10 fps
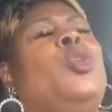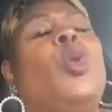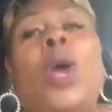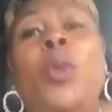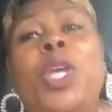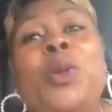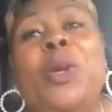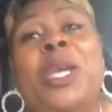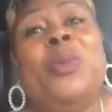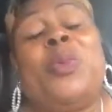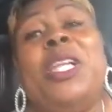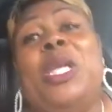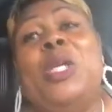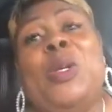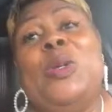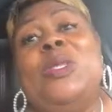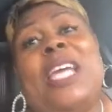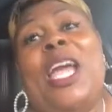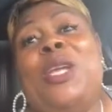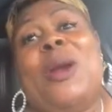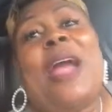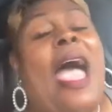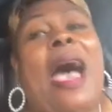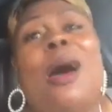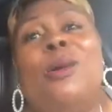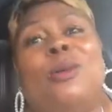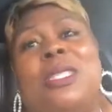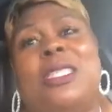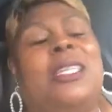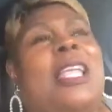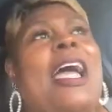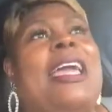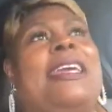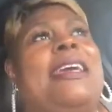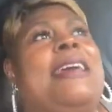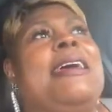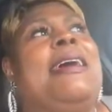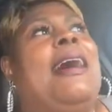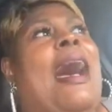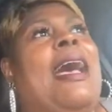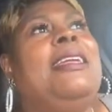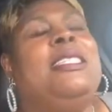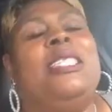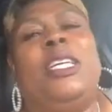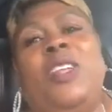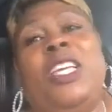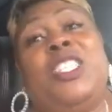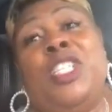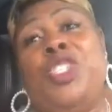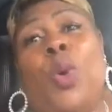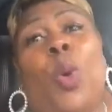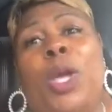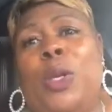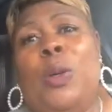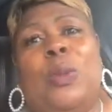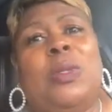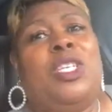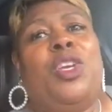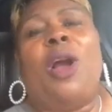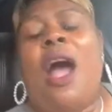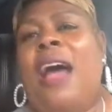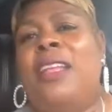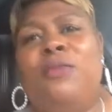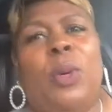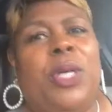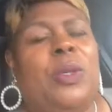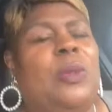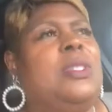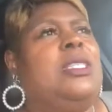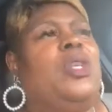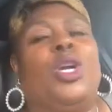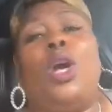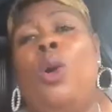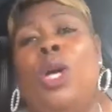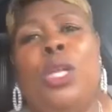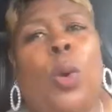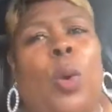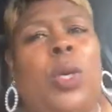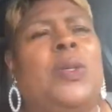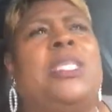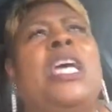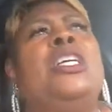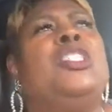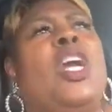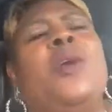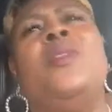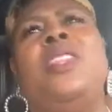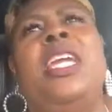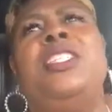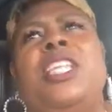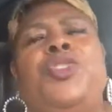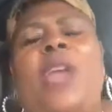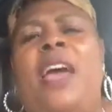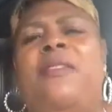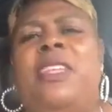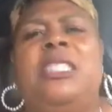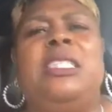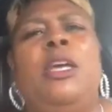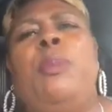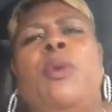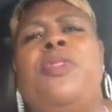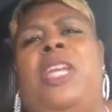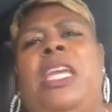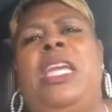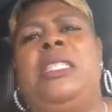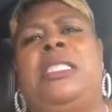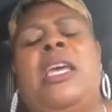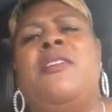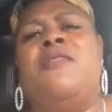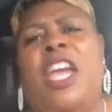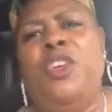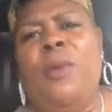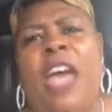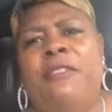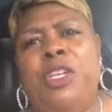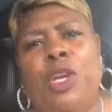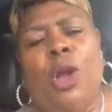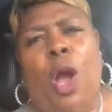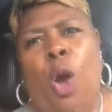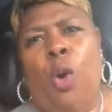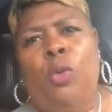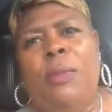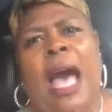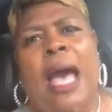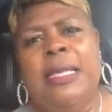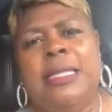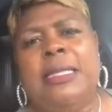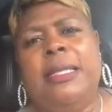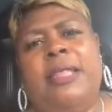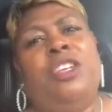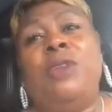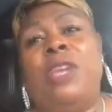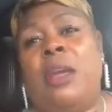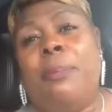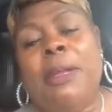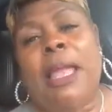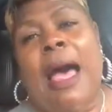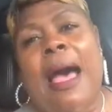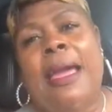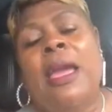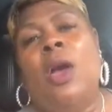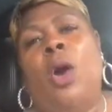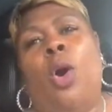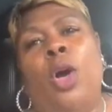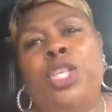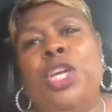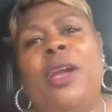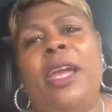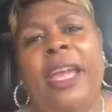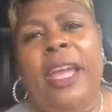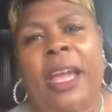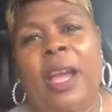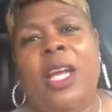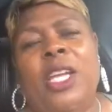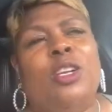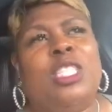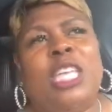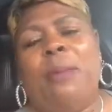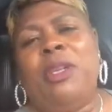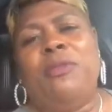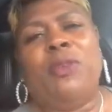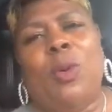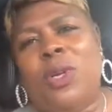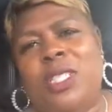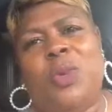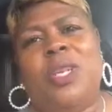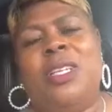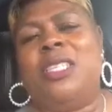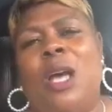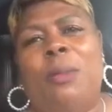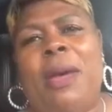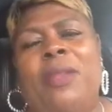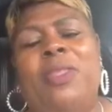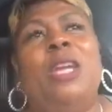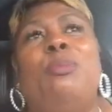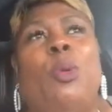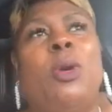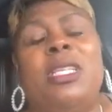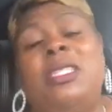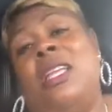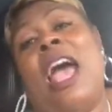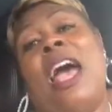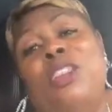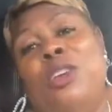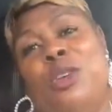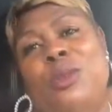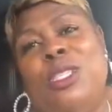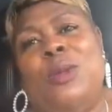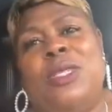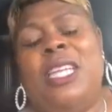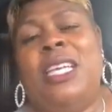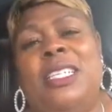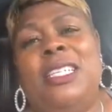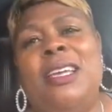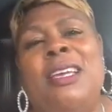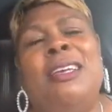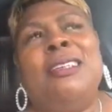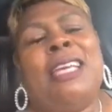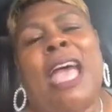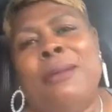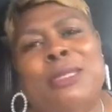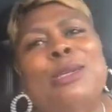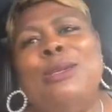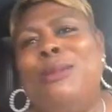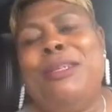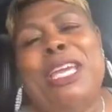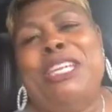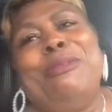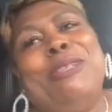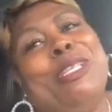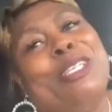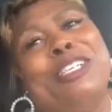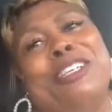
knowing what you can really use at your house, like honestly, essential oils, your olive oils, your coconut oils, certain things that you have, these simple things that you have in your home, honestly, that you can apply on your hair and your scalp. And of course, we're going to talk about the importance and how you use those things to absolutely make you look